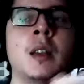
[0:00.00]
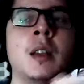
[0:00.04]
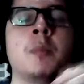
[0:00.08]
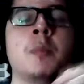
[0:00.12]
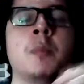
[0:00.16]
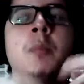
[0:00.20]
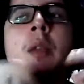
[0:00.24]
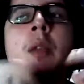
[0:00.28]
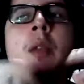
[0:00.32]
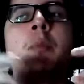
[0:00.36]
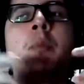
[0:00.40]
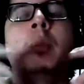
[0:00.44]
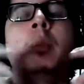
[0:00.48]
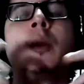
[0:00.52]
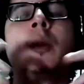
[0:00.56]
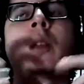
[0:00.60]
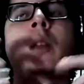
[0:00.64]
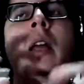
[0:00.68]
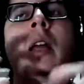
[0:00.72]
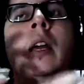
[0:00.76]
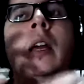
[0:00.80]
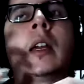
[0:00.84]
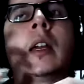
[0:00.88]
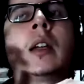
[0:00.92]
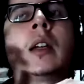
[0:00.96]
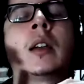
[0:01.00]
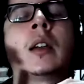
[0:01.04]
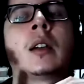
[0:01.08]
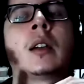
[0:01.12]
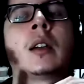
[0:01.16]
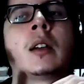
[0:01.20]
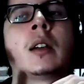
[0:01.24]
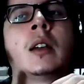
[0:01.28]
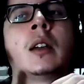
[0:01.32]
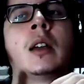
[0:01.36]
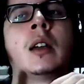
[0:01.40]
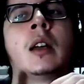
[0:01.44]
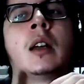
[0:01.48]
people like
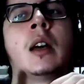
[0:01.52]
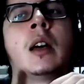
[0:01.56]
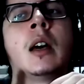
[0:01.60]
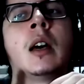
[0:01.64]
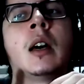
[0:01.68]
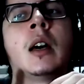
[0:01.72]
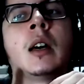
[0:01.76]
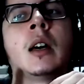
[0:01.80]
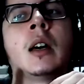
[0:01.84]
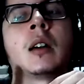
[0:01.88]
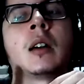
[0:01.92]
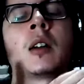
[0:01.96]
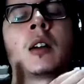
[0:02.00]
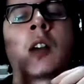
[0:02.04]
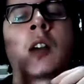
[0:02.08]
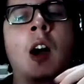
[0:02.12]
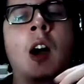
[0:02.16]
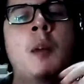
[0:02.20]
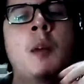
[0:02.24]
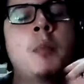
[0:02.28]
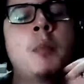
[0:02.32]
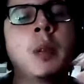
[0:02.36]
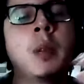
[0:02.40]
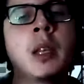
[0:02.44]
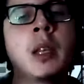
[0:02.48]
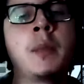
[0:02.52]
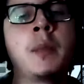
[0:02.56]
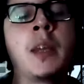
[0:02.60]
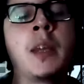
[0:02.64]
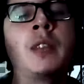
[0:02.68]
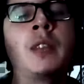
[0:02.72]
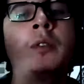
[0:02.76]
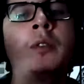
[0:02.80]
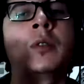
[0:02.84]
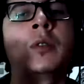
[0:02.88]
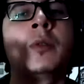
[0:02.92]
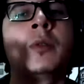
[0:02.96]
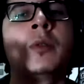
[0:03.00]

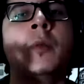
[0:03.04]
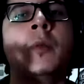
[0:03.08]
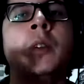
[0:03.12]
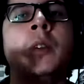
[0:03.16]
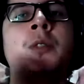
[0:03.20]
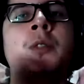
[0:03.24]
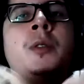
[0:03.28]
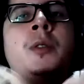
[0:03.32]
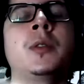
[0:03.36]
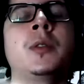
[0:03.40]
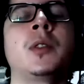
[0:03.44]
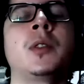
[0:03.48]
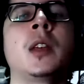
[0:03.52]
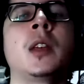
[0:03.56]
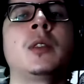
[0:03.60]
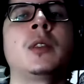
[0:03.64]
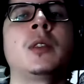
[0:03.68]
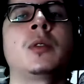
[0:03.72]
compliments to what you're saying.